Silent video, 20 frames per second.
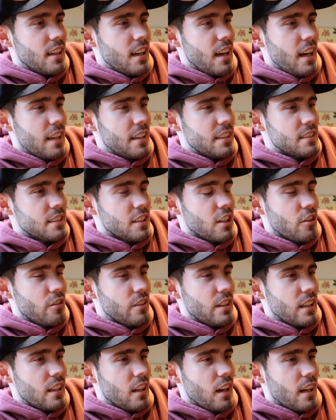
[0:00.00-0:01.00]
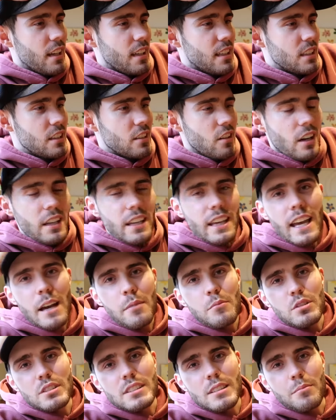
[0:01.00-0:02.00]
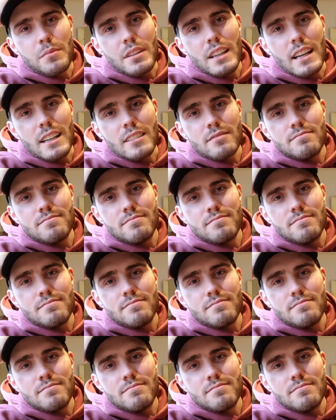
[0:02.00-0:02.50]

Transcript: And it's currently like nine A M or something.